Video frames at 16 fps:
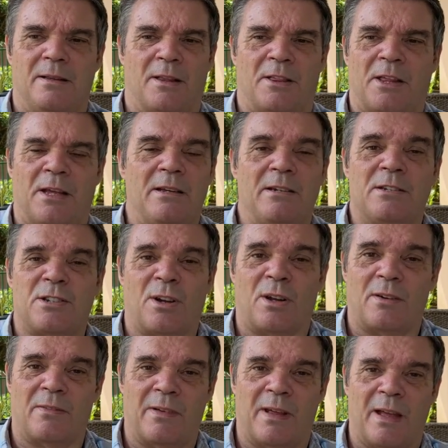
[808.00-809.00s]
things
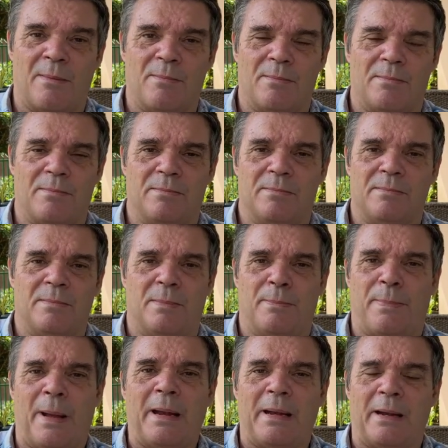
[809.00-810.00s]
sort of get
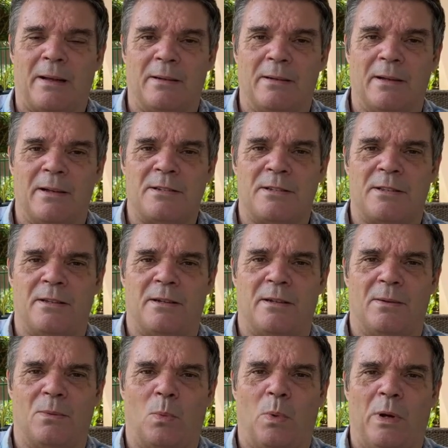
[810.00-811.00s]
better as
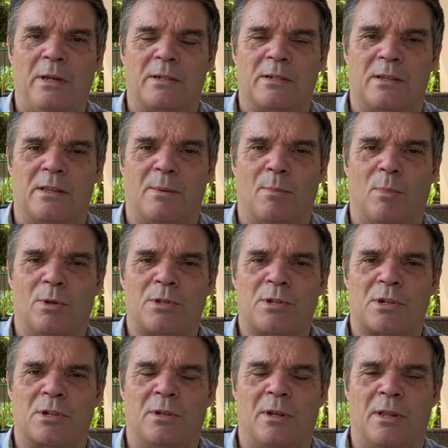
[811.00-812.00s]
the weeks and the
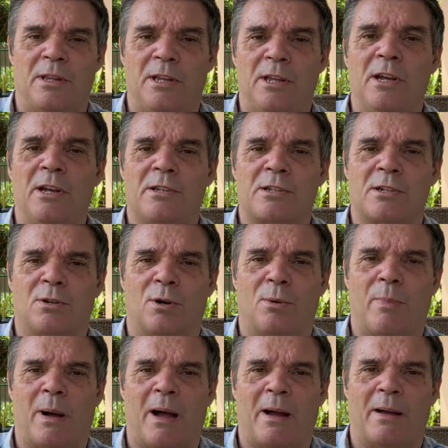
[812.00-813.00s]
months and the years
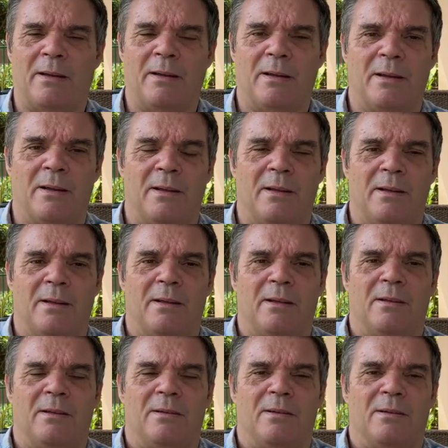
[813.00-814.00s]
go by.
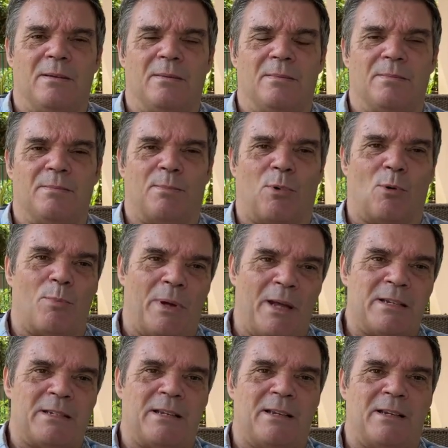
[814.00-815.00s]
But
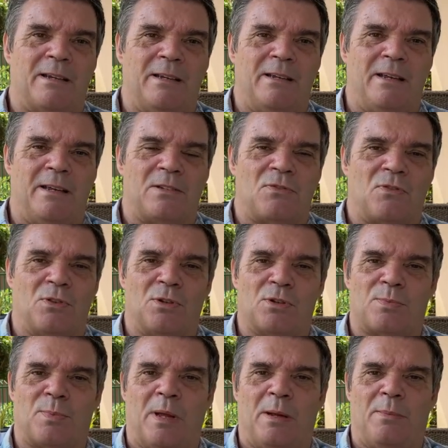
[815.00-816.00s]
basically, it's for
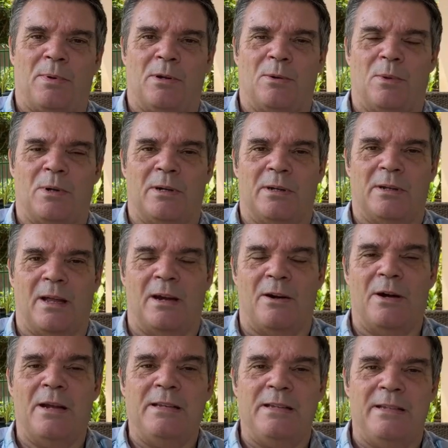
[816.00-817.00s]
those people who
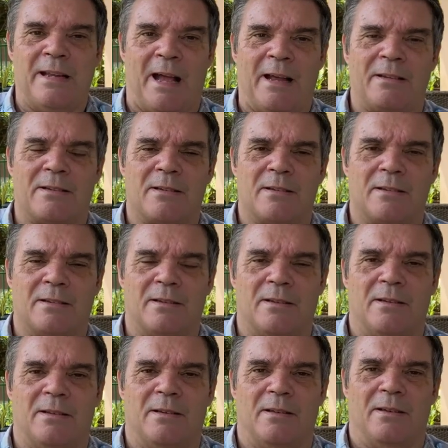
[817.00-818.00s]
are in debt
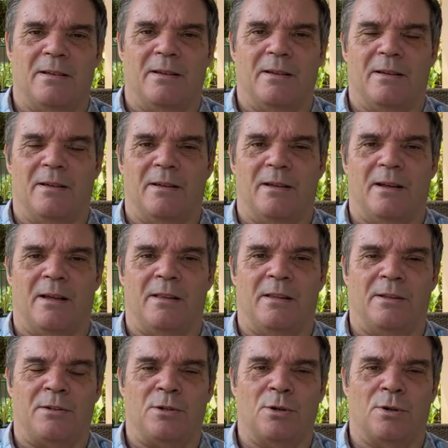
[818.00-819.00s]

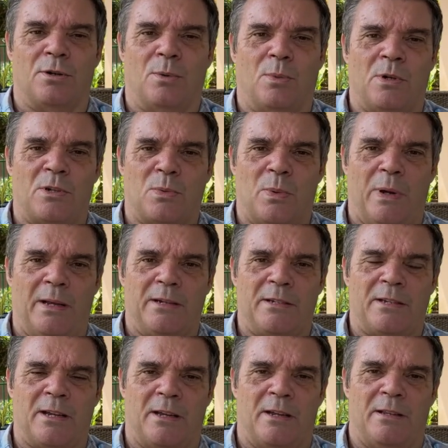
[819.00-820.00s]
and they don't know which way to
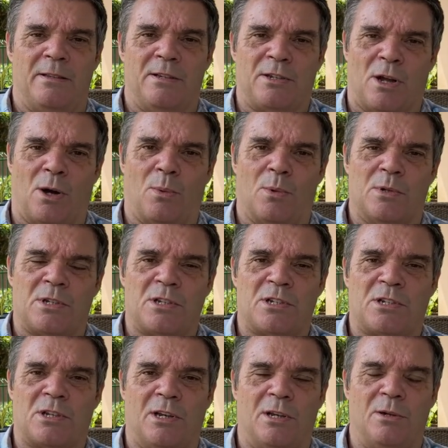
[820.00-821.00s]
turn. There's always a
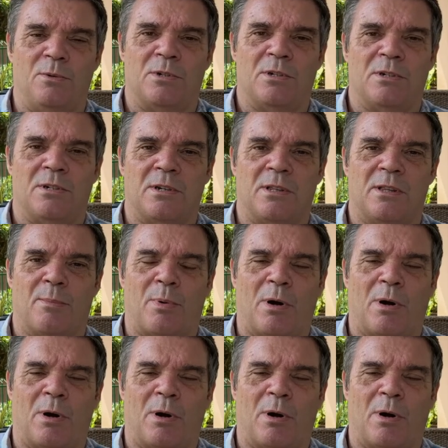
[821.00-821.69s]
solution to the